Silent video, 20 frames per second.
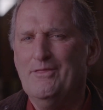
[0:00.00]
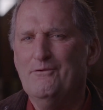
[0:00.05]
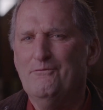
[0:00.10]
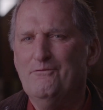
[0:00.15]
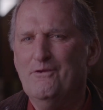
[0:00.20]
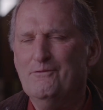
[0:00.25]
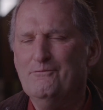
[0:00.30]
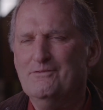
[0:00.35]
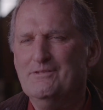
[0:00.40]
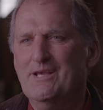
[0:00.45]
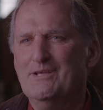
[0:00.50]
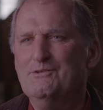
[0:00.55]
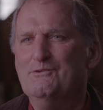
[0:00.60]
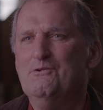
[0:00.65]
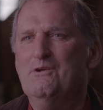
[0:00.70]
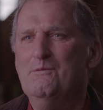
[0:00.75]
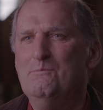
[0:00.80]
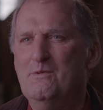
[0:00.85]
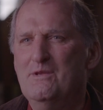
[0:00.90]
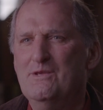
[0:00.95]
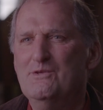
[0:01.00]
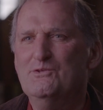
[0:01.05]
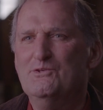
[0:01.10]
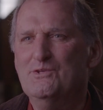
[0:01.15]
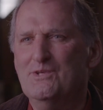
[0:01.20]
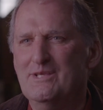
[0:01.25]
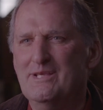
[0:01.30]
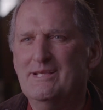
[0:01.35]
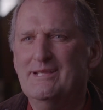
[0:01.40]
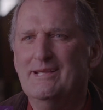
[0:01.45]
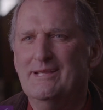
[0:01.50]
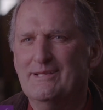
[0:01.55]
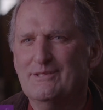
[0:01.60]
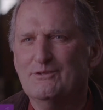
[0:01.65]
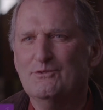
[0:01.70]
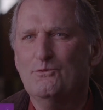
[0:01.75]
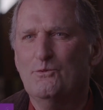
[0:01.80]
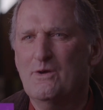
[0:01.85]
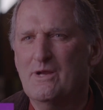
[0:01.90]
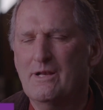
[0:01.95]
The 5th century BC
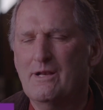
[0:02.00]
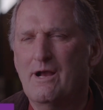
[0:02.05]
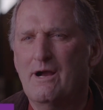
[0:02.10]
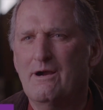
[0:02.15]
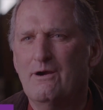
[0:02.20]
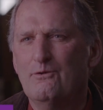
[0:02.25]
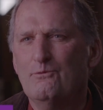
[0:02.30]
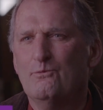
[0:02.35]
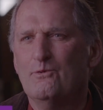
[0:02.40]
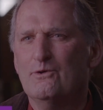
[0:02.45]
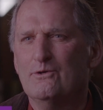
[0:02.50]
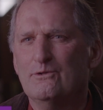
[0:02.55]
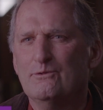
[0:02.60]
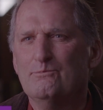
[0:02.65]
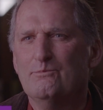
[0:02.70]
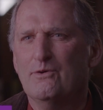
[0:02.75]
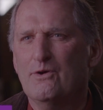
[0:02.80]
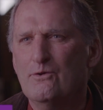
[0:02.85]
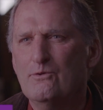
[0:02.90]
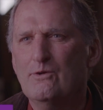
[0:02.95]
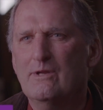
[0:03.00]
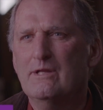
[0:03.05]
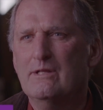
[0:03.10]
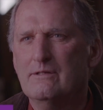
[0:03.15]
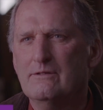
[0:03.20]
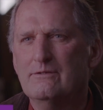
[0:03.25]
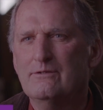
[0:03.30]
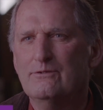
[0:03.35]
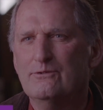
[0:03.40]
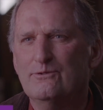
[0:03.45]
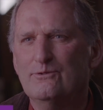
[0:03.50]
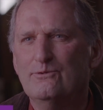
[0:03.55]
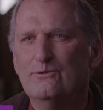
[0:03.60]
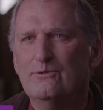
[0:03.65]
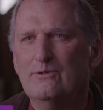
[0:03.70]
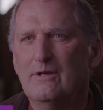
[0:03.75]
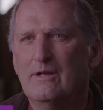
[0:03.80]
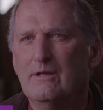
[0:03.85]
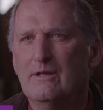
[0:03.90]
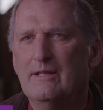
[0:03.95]
is when our world broke
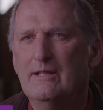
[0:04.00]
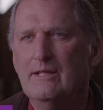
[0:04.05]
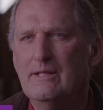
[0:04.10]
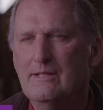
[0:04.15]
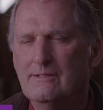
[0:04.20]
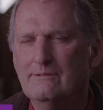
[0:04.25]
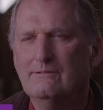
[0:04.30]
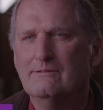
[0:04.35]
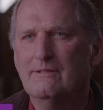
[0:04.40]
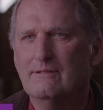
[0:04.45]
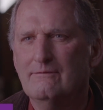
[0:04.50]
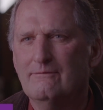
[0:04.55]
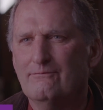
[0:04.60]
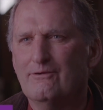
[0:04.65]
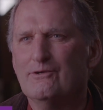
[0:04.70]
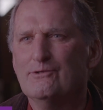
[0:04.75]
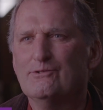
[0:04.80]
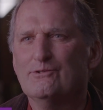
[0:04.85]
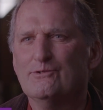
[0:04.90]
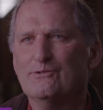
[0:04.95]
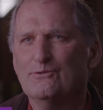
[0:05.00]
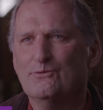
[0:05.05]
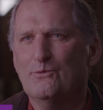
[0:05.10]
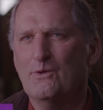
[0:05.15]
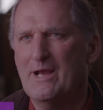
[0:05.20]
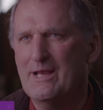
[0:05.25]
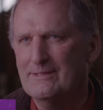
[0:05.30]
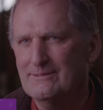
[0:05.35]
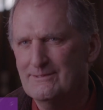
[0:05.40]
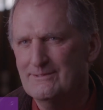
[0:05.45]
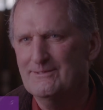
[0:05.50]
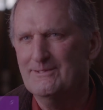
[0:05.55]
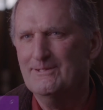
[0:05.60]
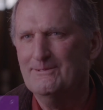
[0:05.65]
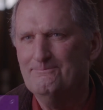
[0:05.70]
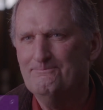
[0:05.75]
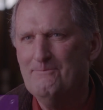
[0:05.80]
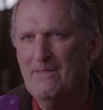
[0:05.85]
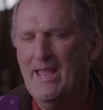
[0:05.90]
into East versus West.